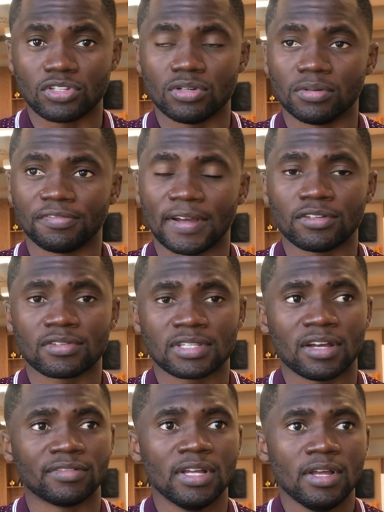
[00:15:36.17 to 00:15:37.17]
You will find
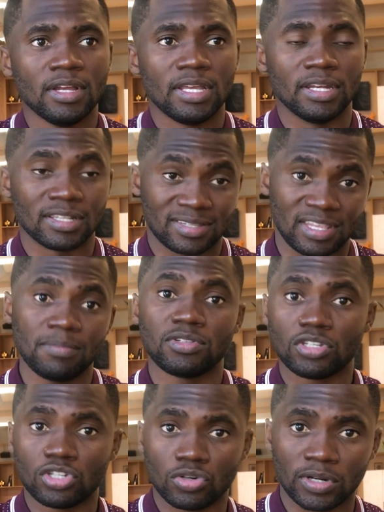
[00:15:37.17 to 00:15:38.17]
yourself in the same
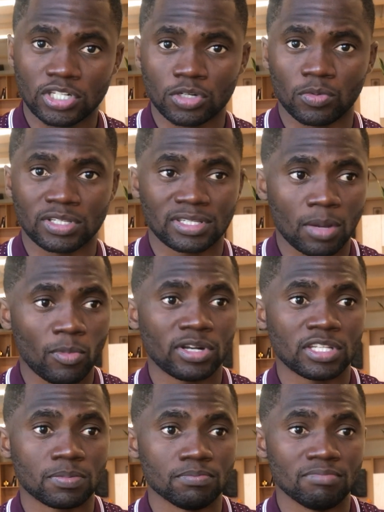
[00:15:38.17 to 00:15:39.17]
situation where someone
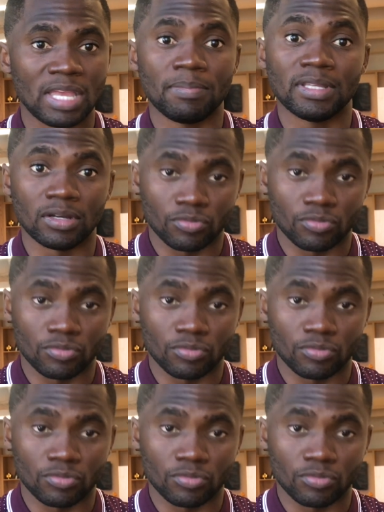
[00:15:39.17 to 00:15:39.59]
is maybe